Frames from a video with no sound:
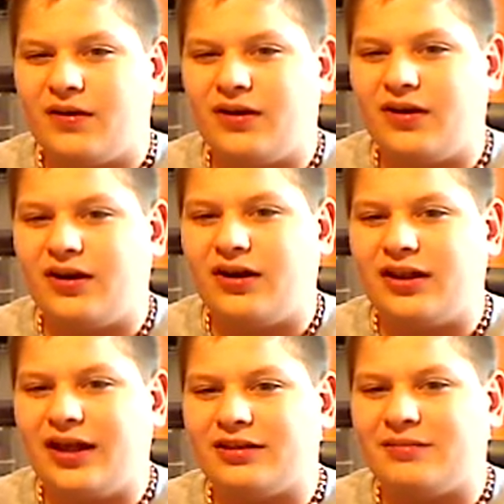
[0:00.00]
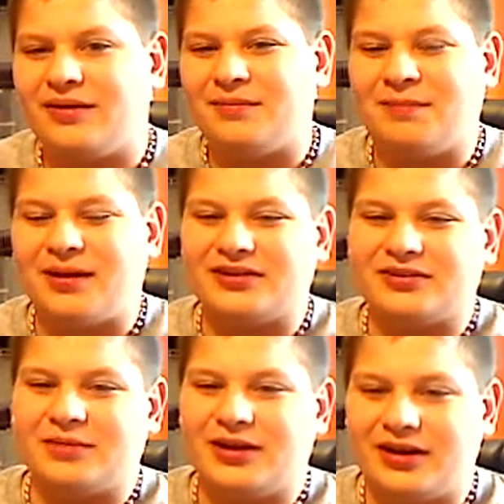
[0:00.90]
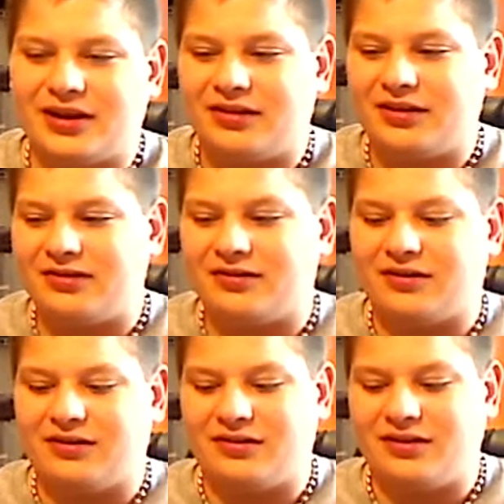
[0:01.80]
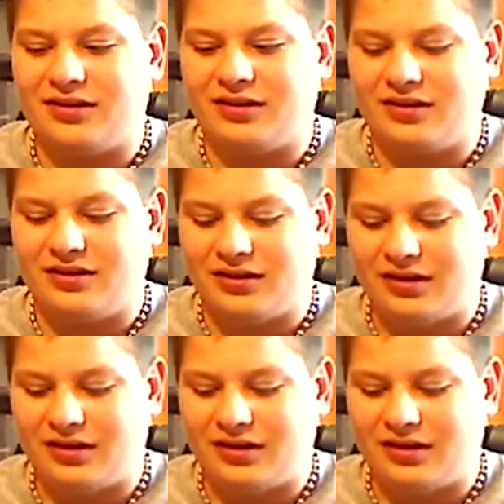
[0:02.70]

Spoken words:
SMF Botchamania. I think it's called I'm